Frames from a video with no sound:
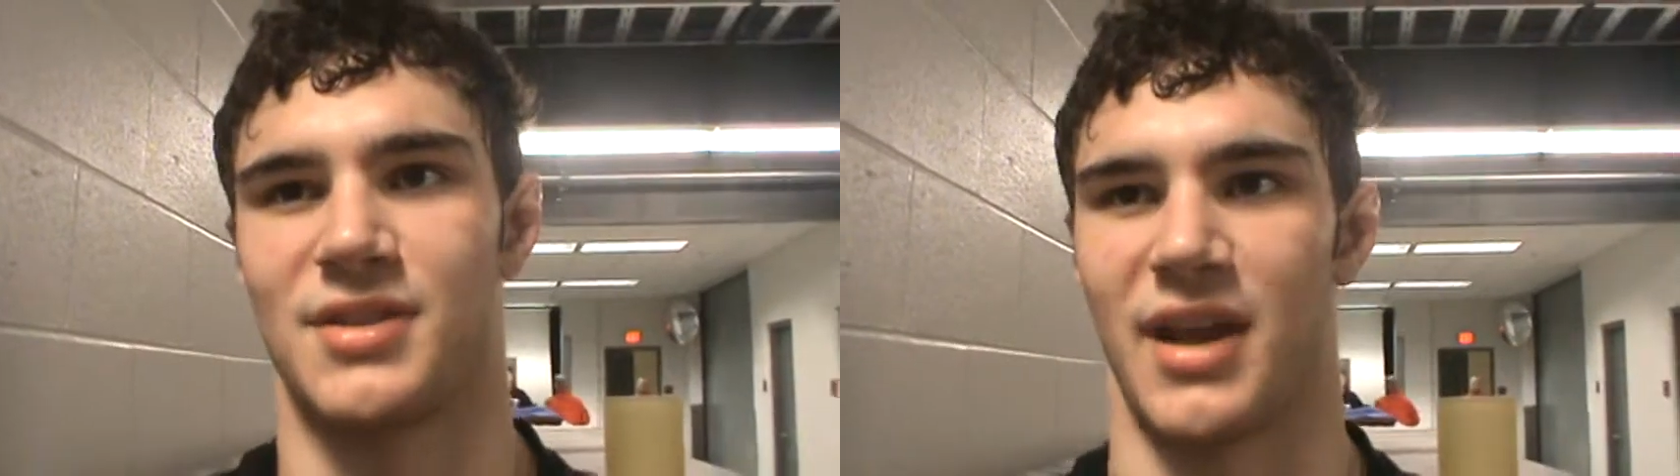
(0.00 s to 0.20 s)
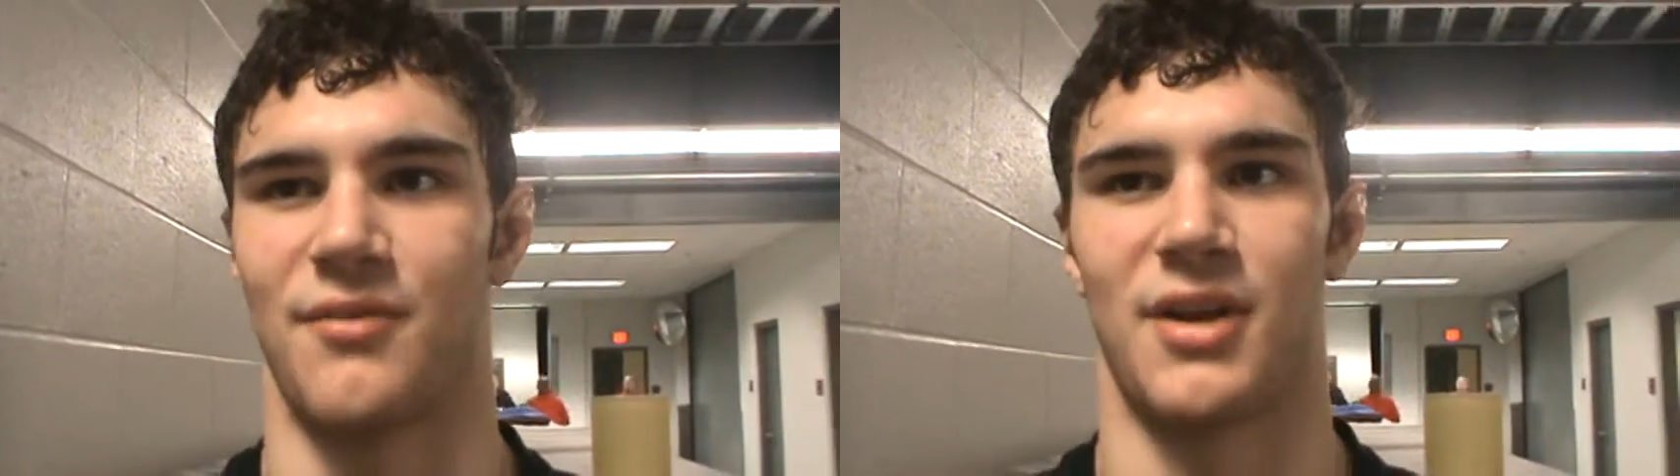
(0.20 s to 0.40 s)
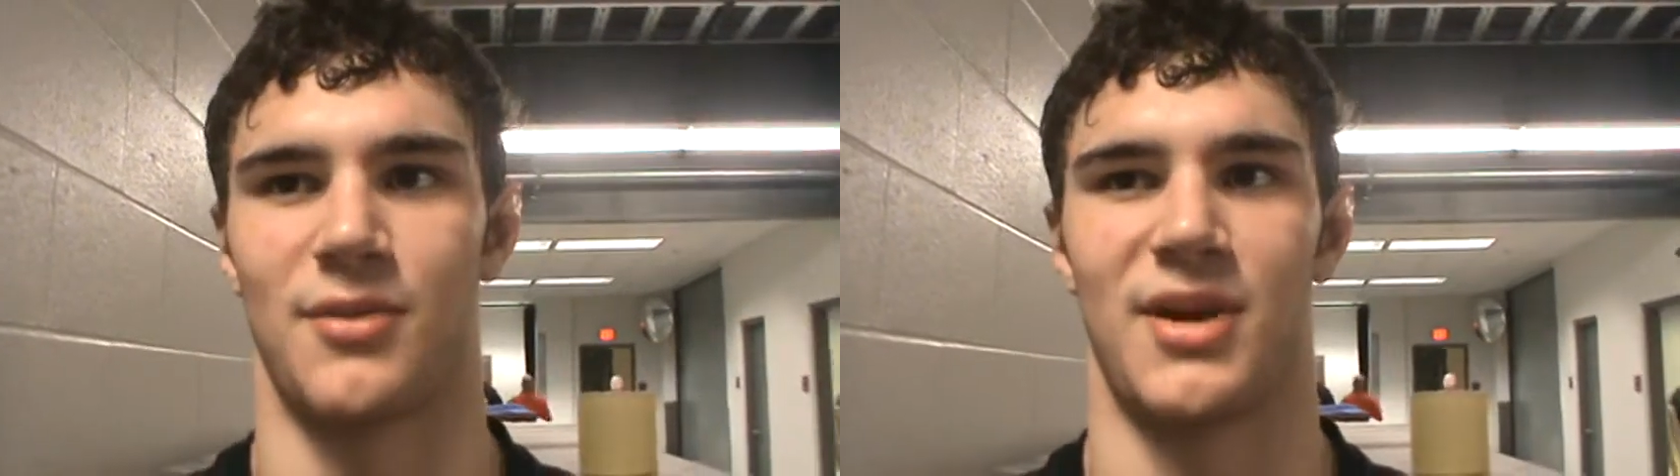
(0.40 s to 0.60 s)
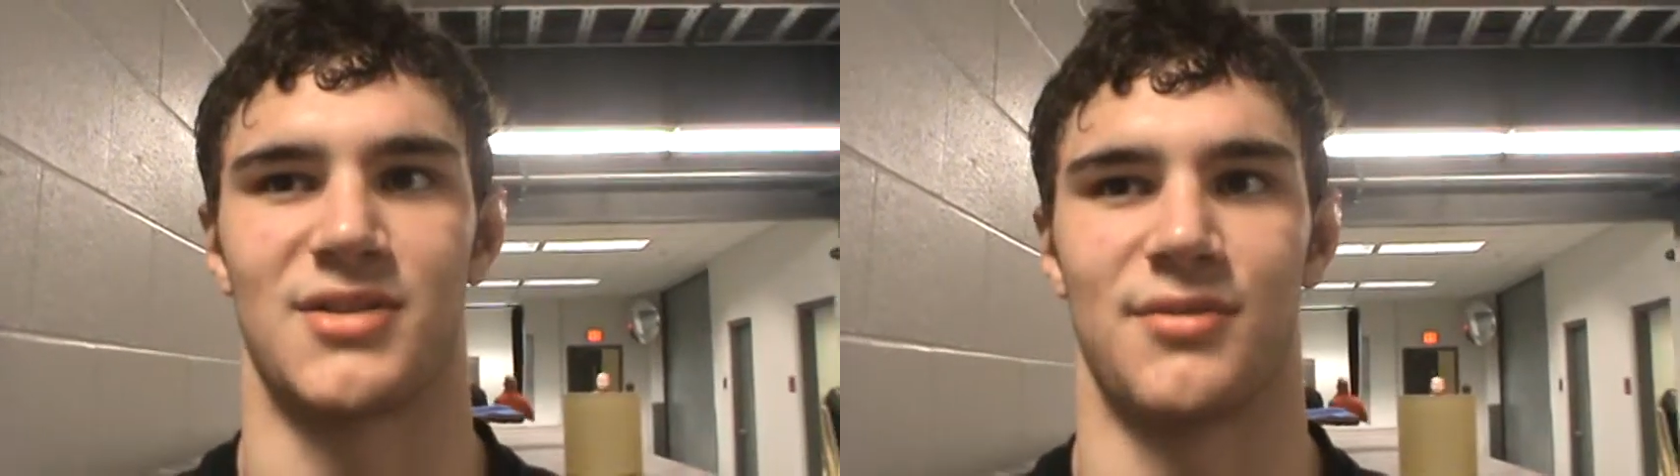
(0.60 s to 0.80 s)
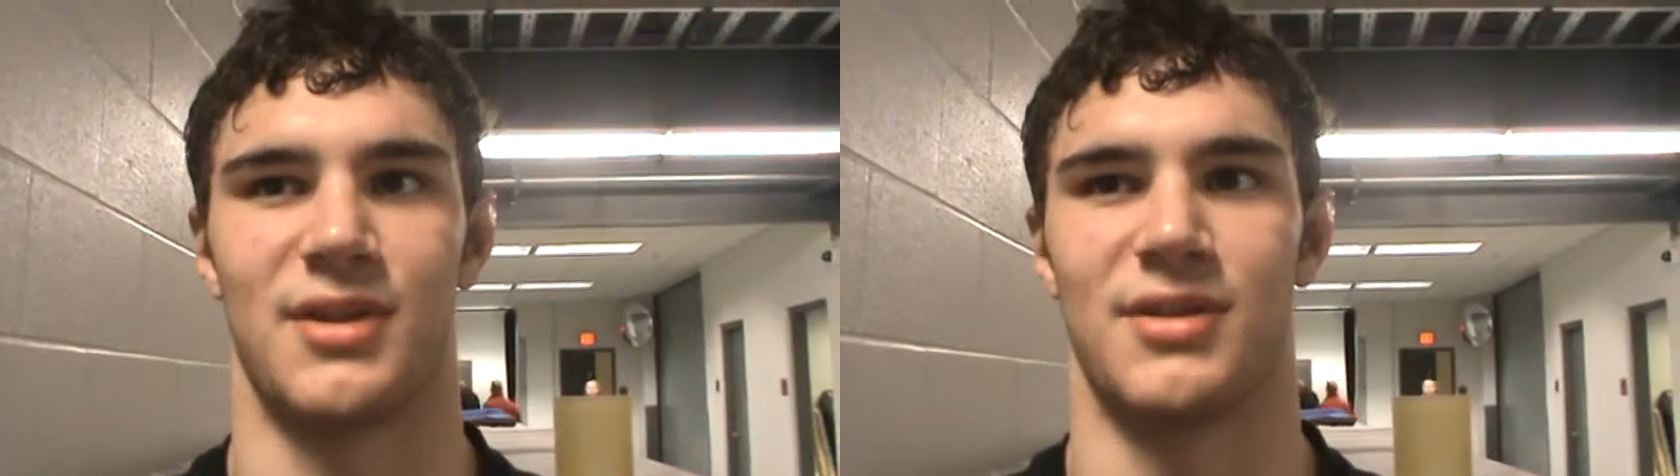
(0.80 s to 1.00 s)
just yeah, played the
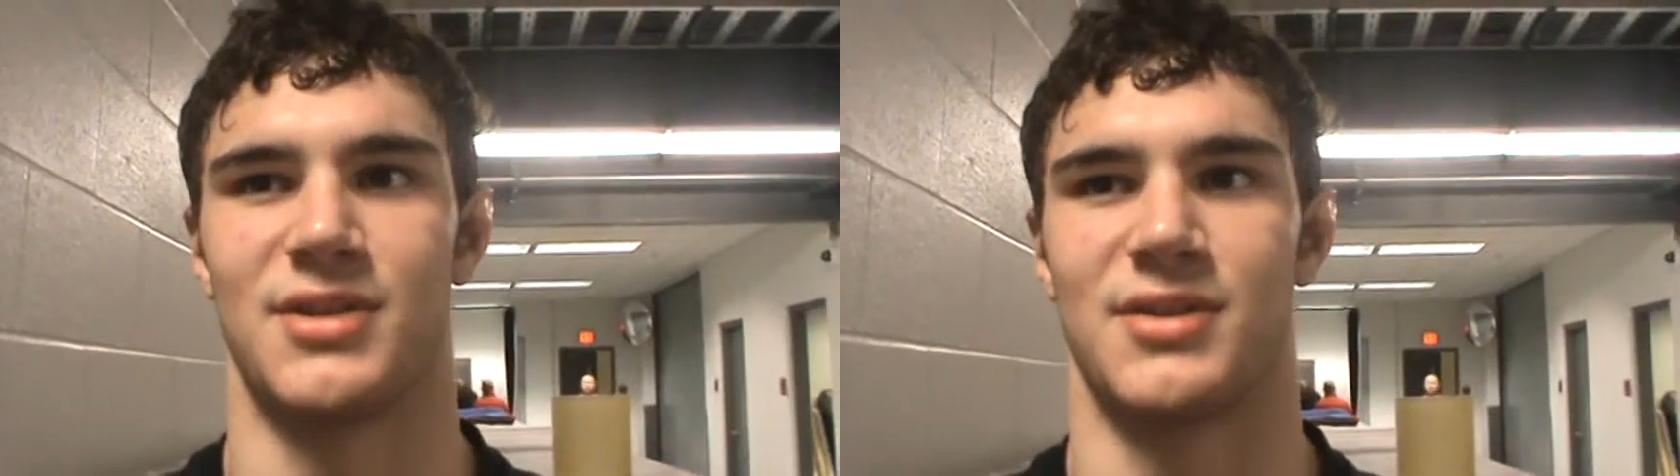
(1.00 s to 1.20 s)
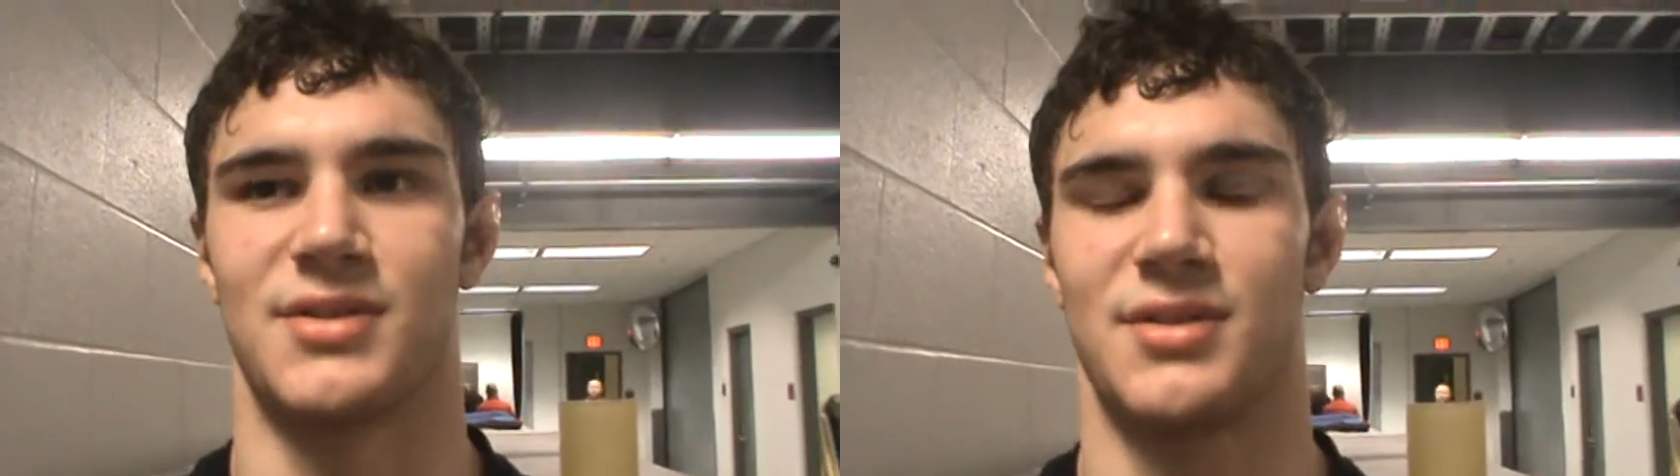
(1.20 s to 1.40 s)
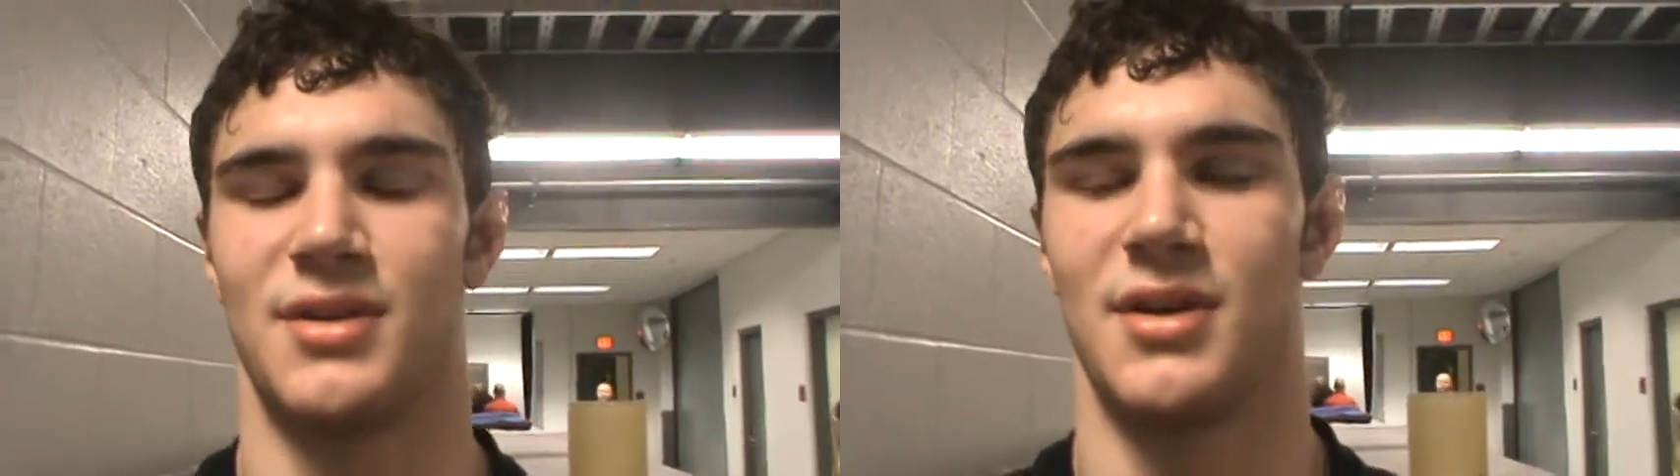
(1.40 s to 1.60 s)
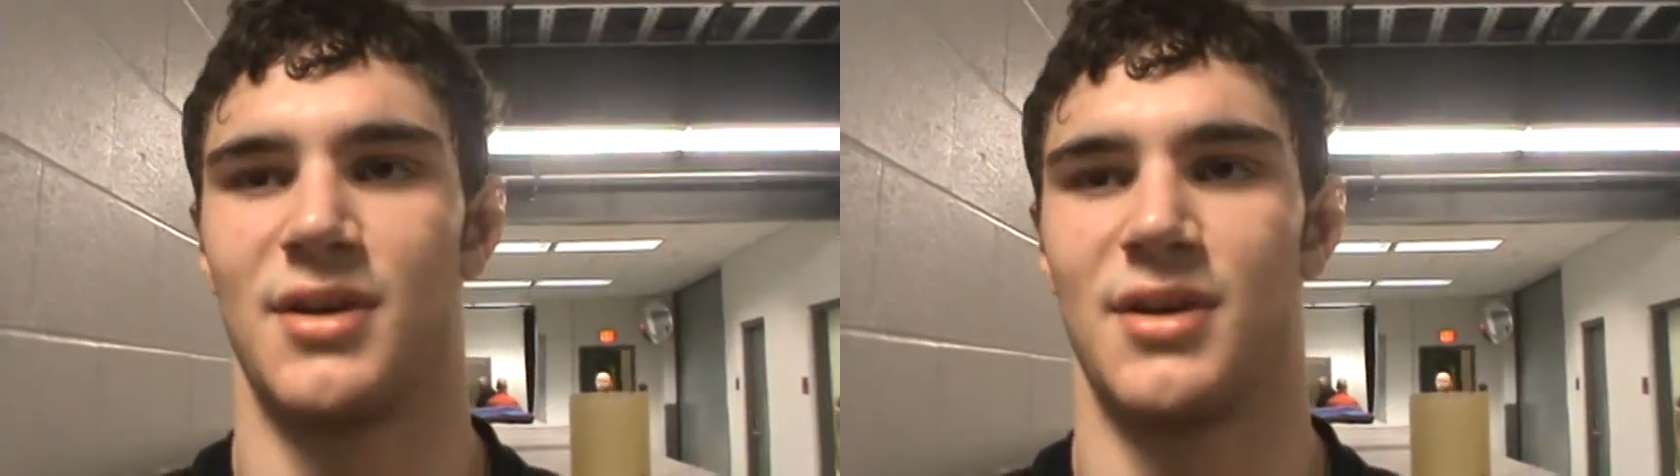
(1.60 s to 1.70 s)
rest of it and just.